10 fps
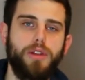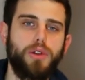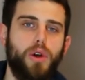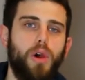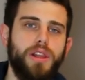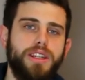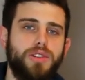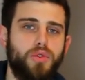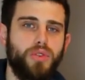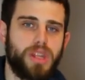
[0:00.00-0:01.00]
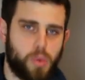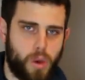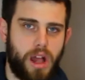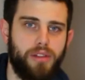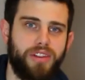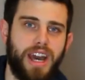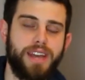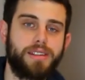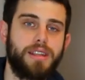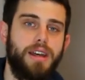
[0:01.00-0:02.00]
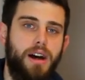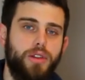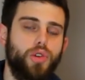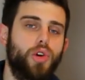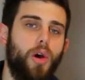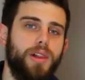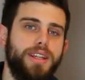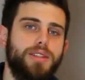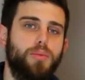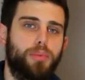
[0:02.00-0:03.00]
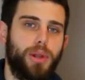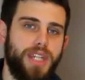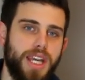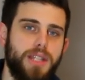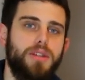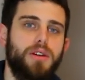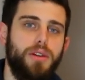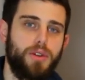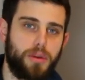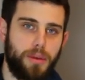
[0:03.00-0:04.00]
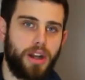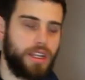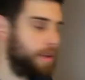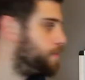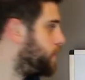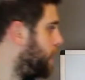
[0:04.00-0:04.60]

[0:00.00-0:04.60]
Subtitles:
The goal is to create wealth, guys. The goal is to protect your money.